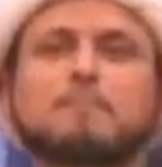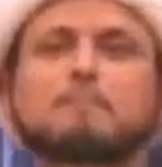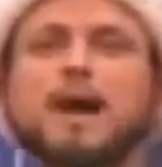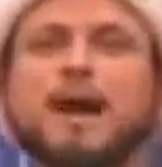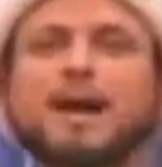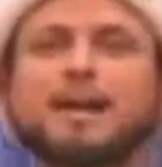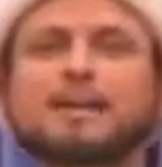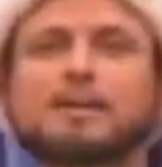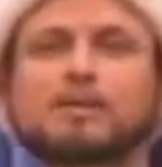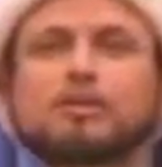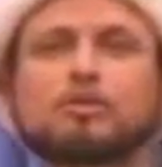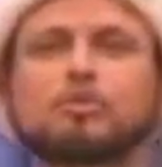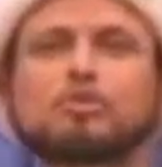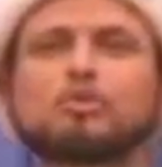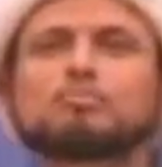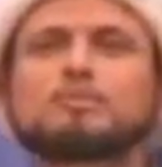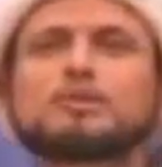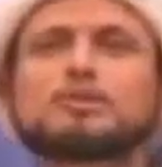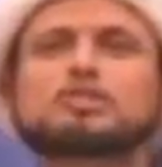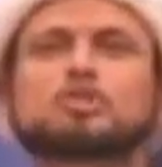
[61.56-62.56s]
Bahr
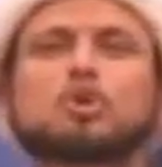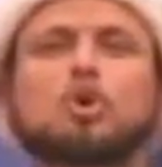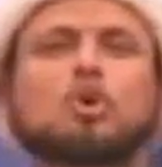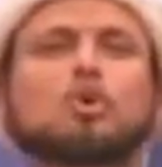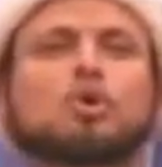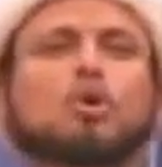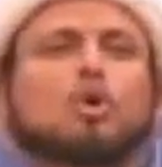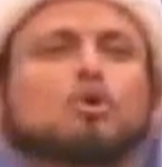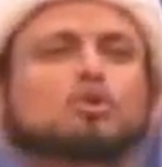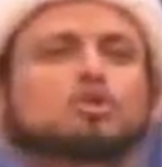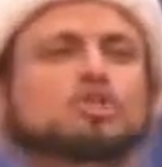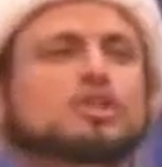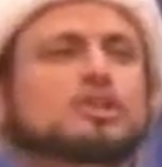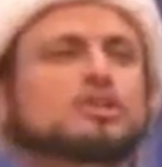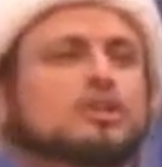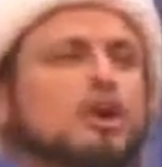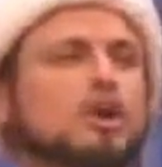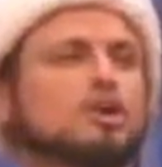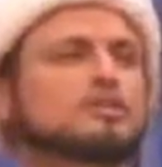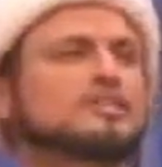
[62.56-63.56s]
al-Ulum means
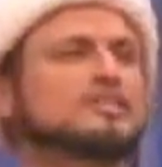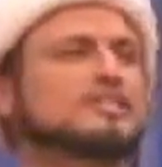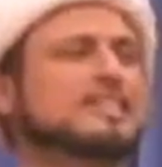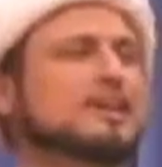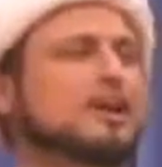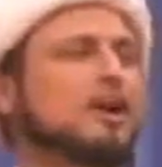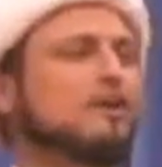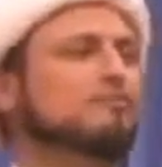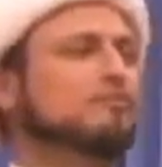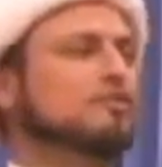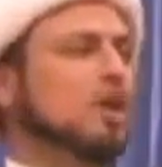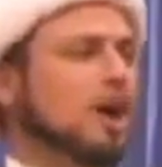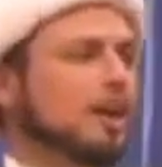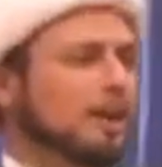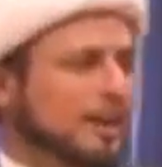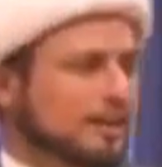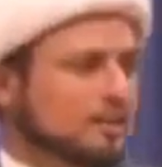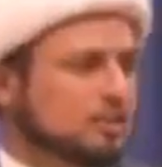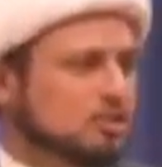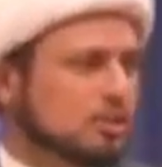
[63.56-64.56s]
ocean or sea of
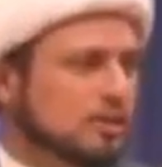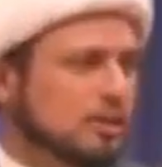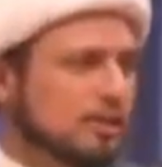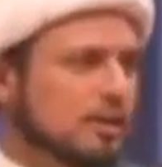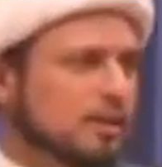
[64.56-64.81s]
knowledge.